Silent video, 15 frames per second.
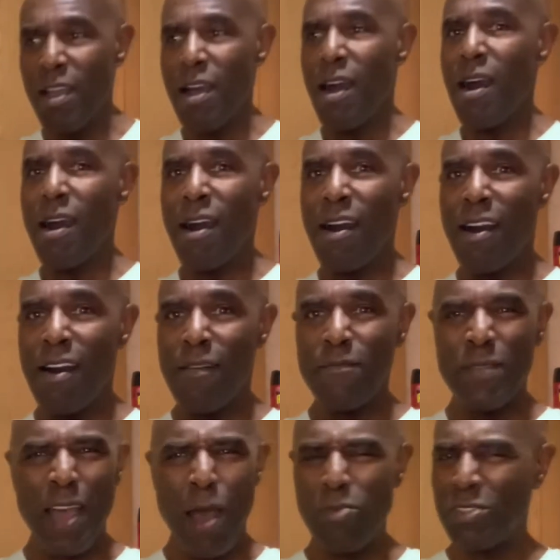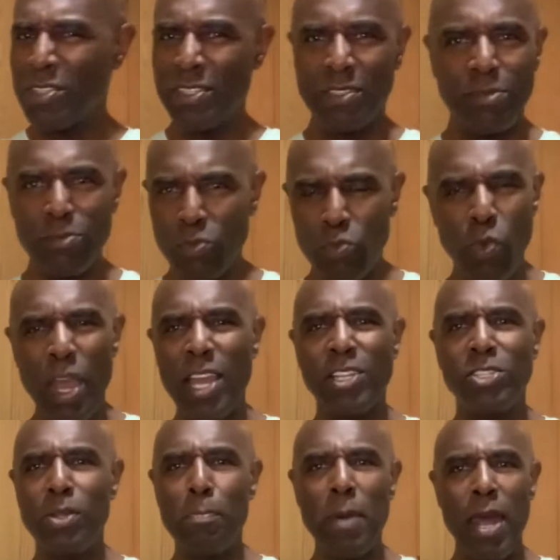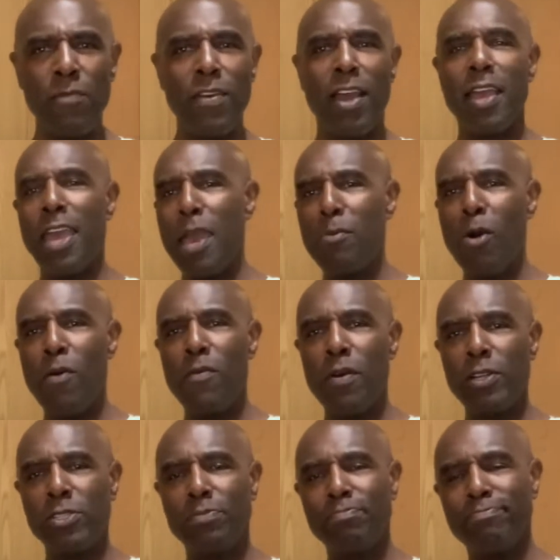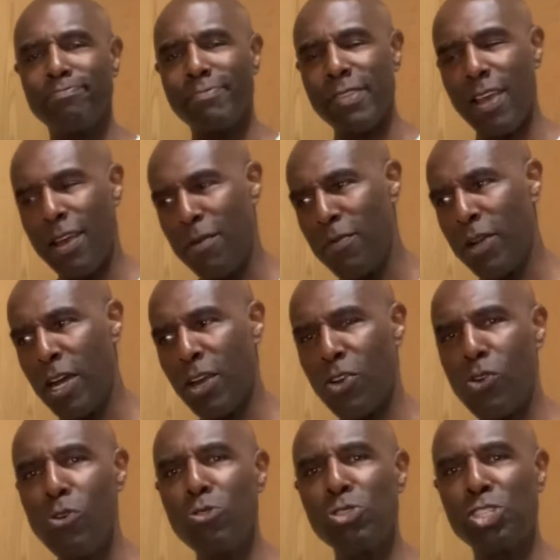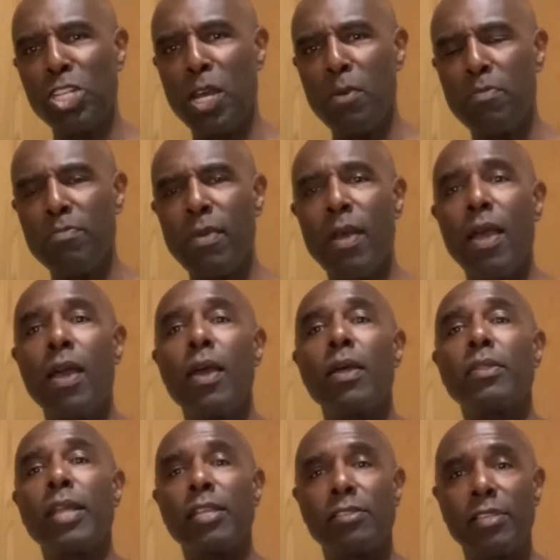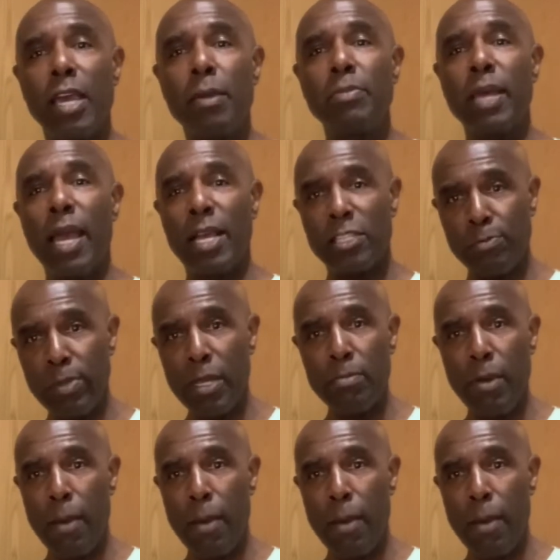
I was wearing, matter of fact, I came off a cruise ship. That same day I split my